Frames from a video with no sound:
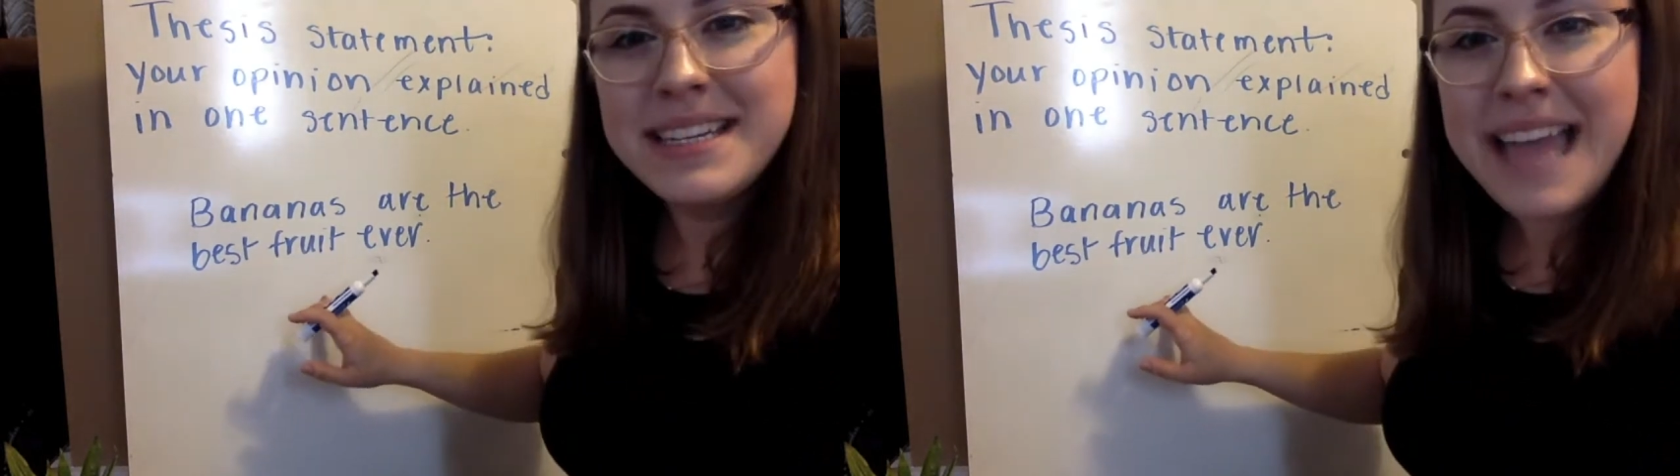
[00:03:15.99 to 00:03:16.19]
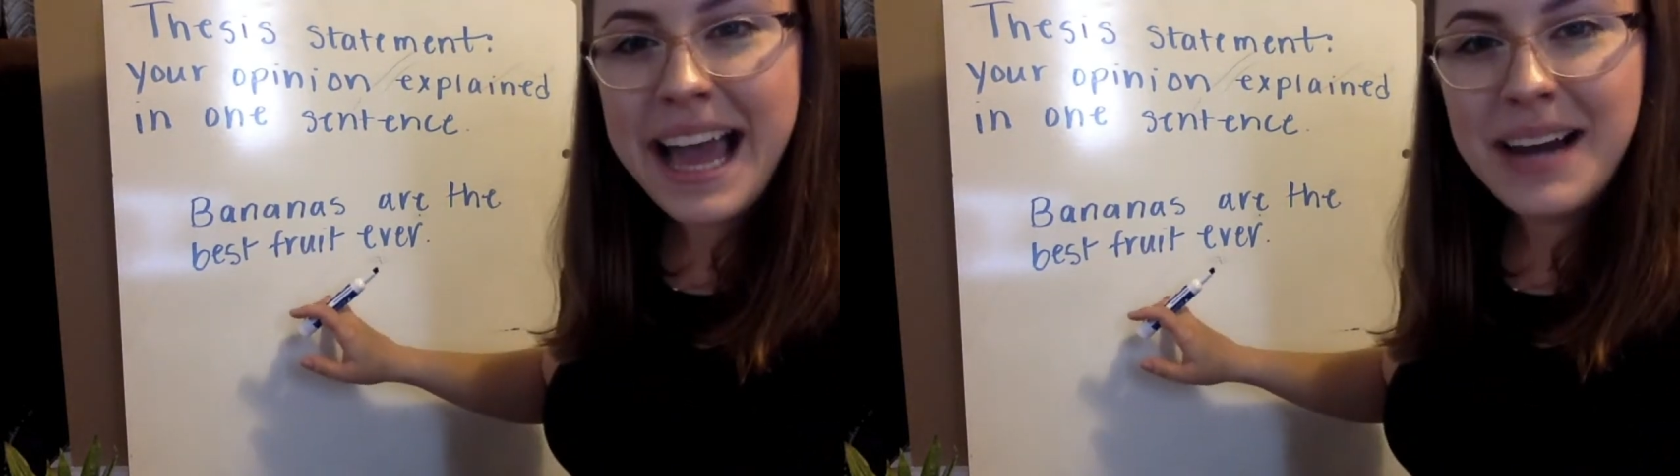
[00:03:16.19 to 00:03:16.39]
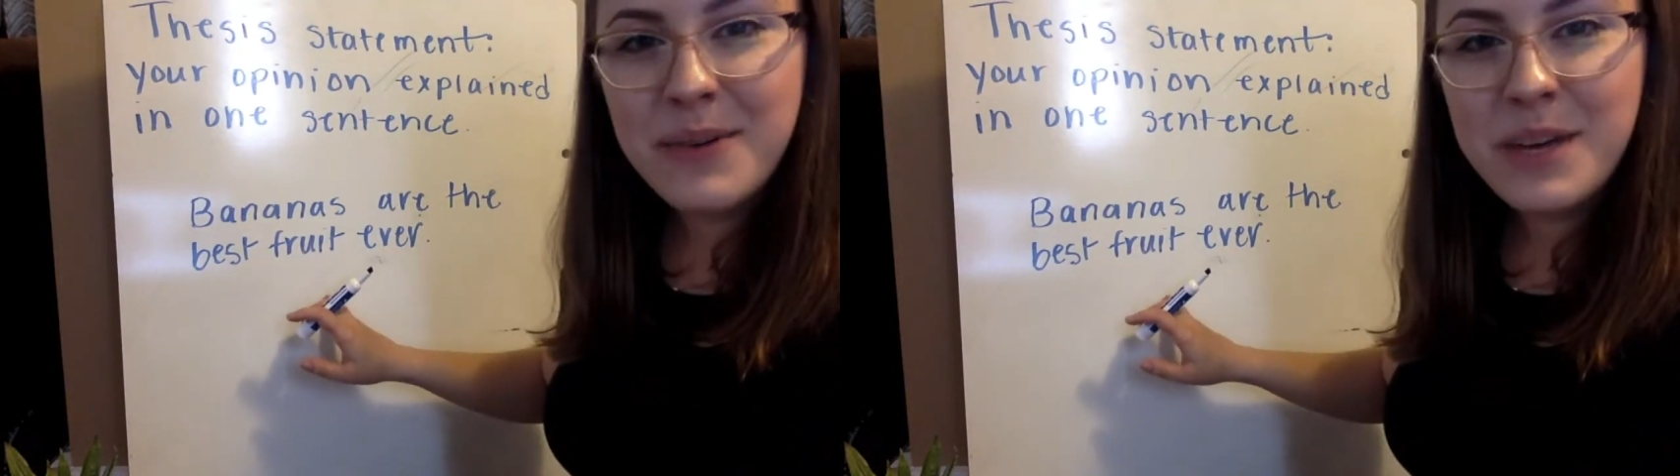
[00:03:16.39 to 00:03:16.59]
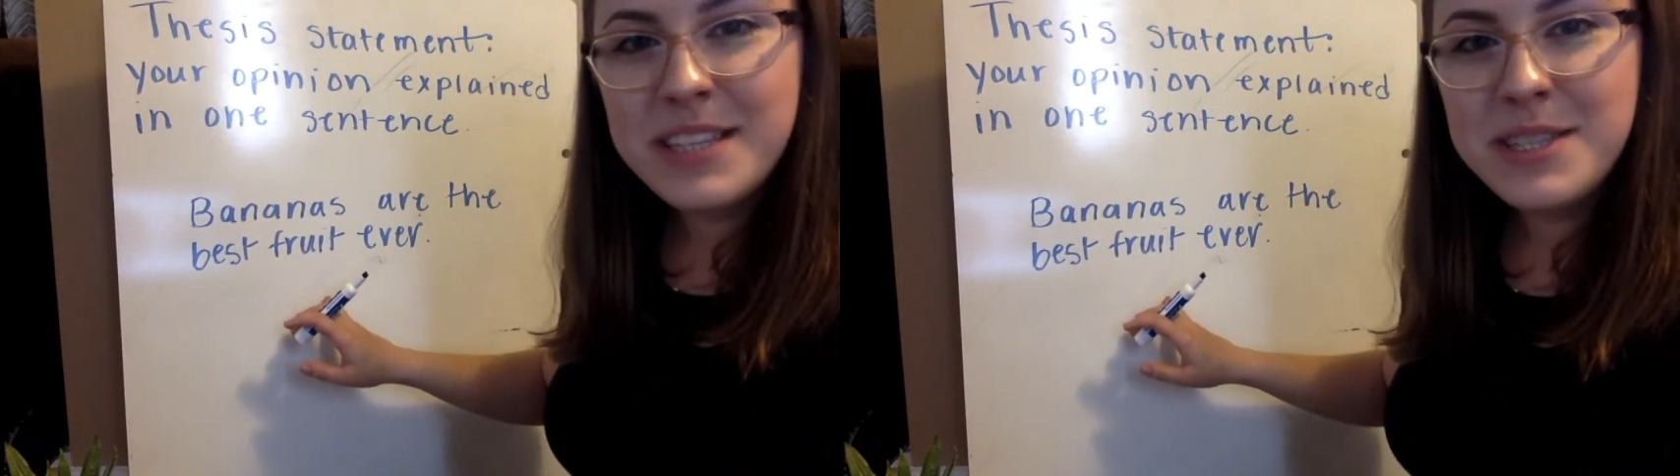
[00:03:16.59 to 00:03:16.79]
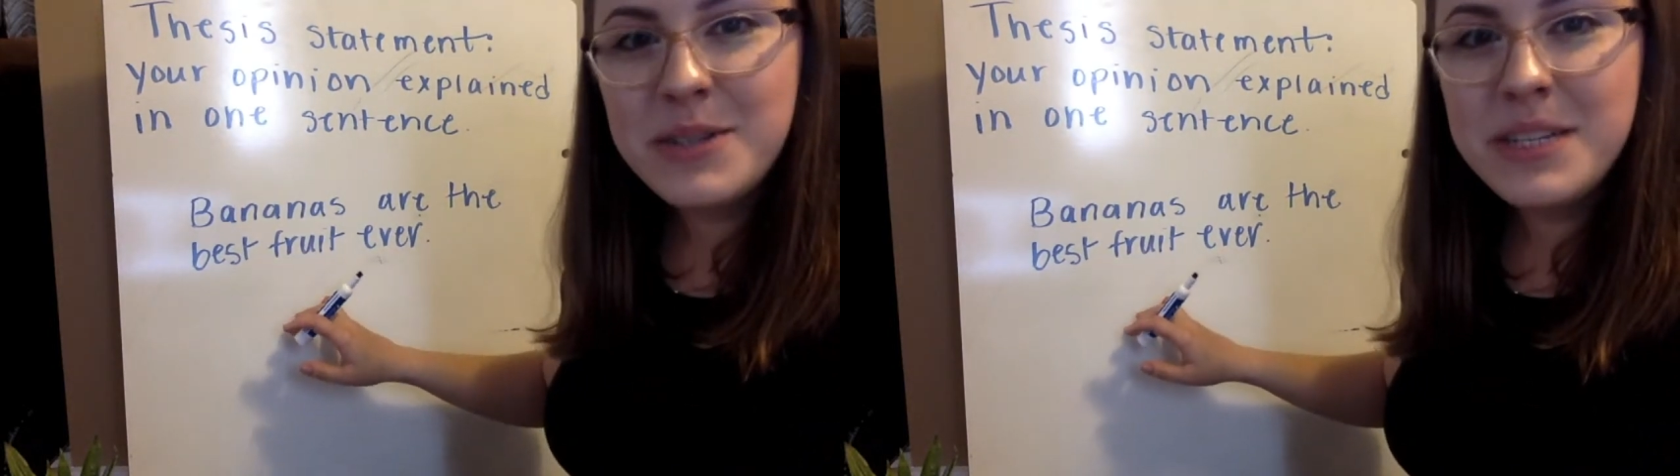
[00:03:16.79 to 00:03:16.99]
now
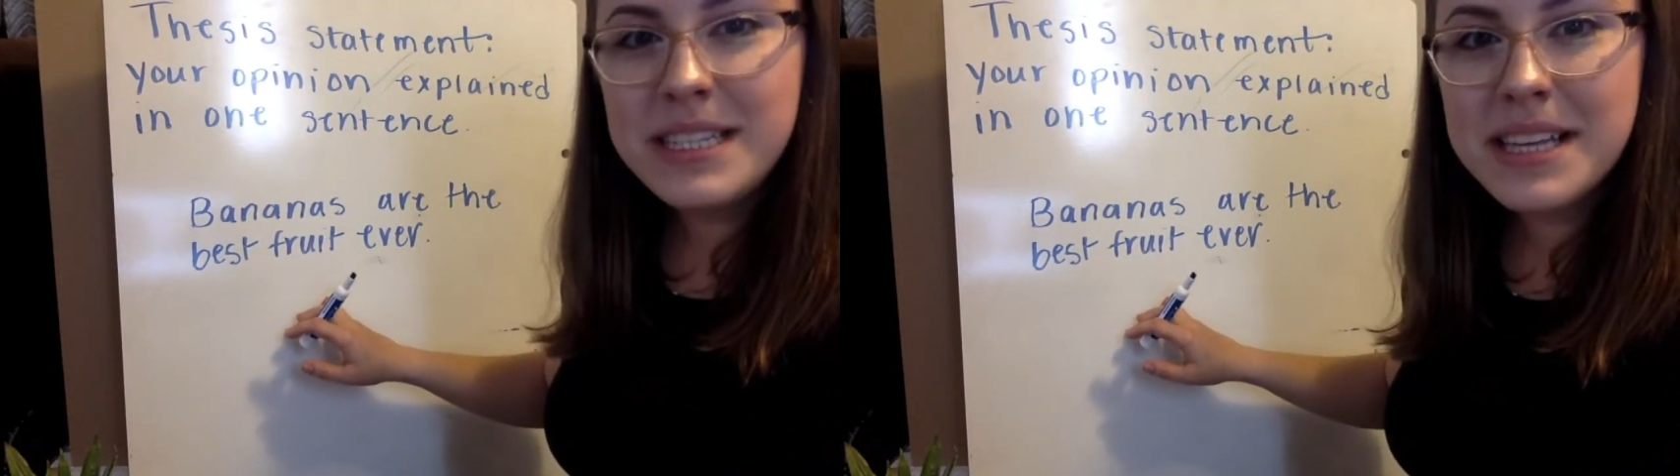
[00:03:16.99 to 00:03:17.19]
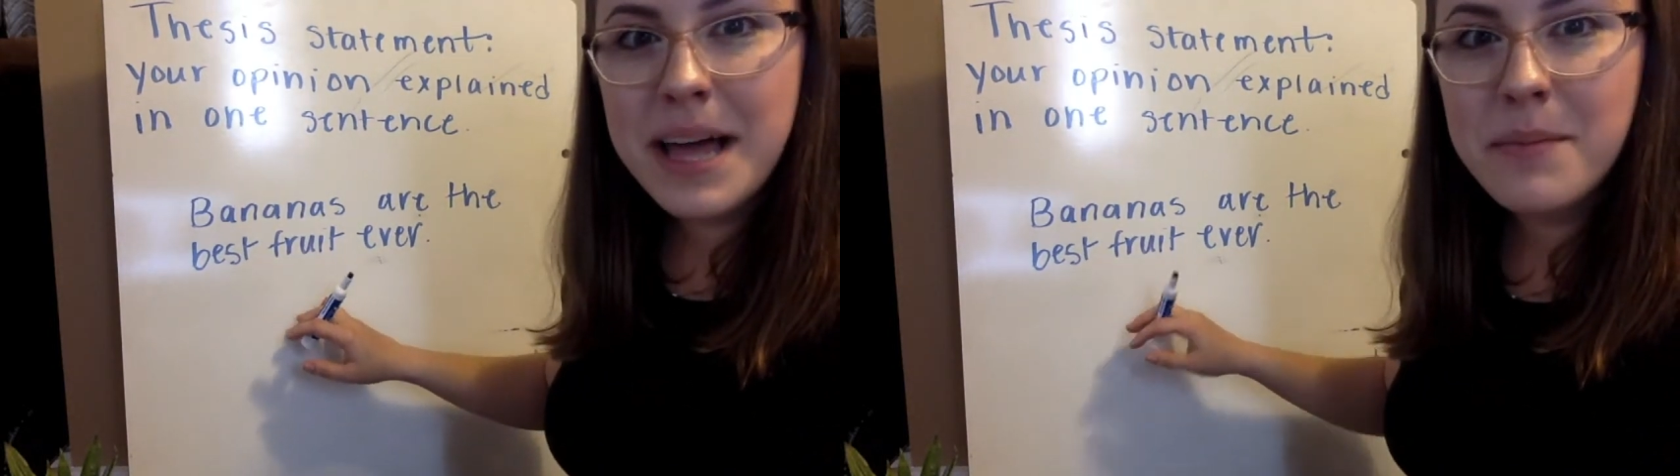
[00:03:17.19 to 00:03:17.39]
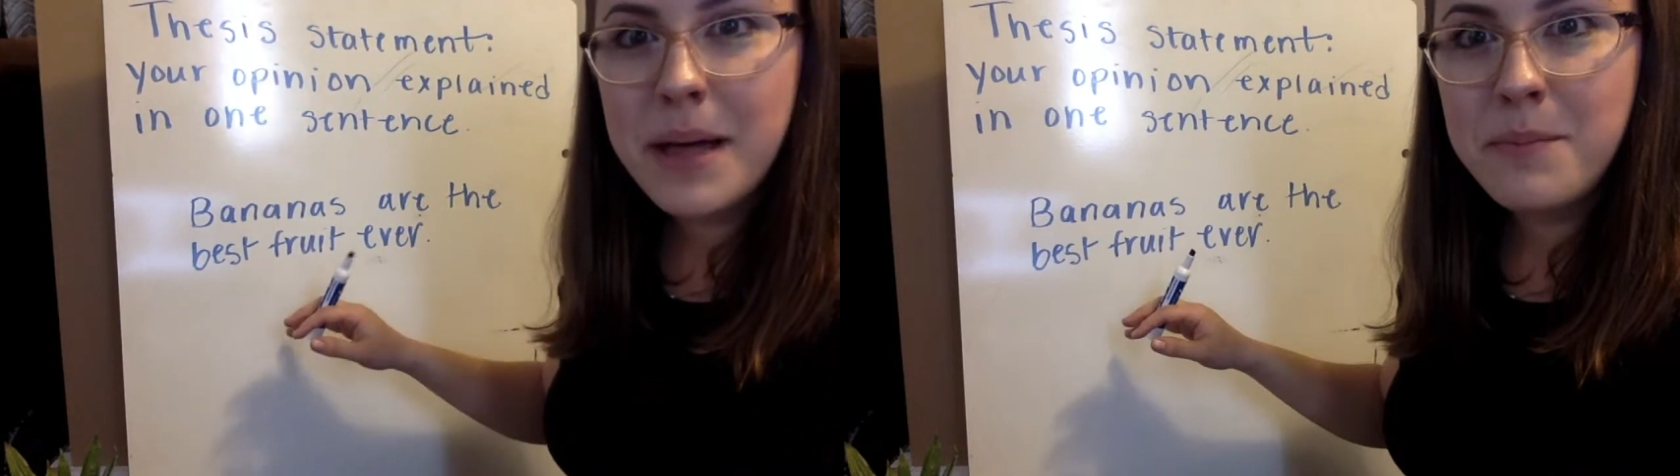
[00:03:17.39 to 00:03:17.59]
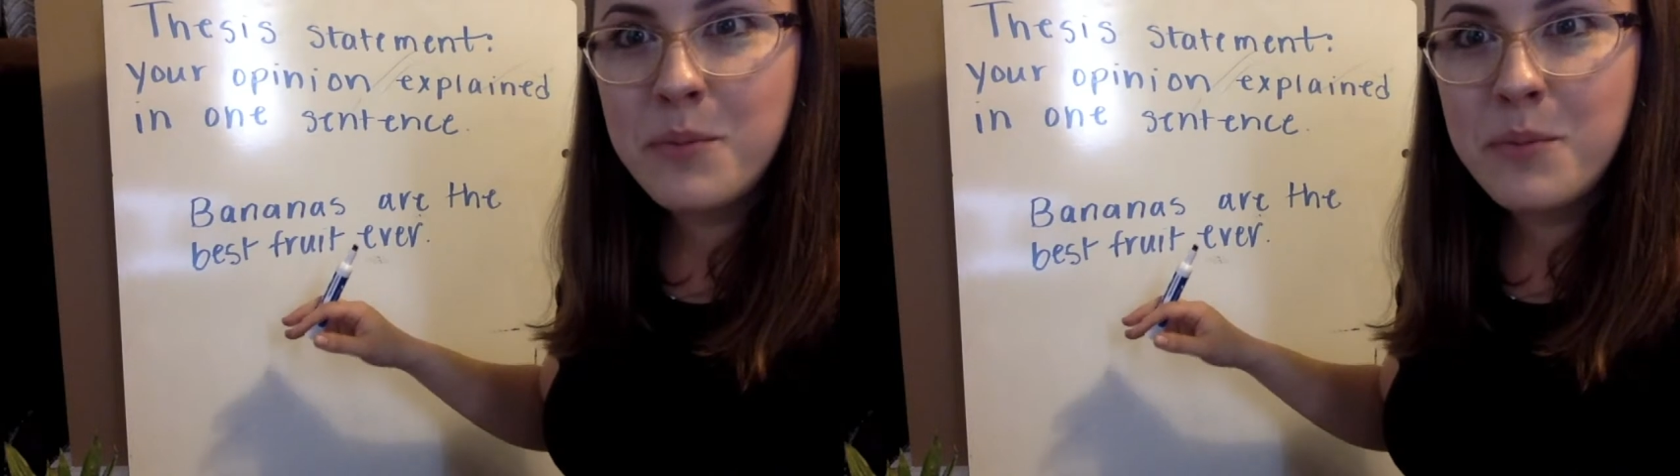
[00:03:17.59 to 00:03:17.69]
is you need to come up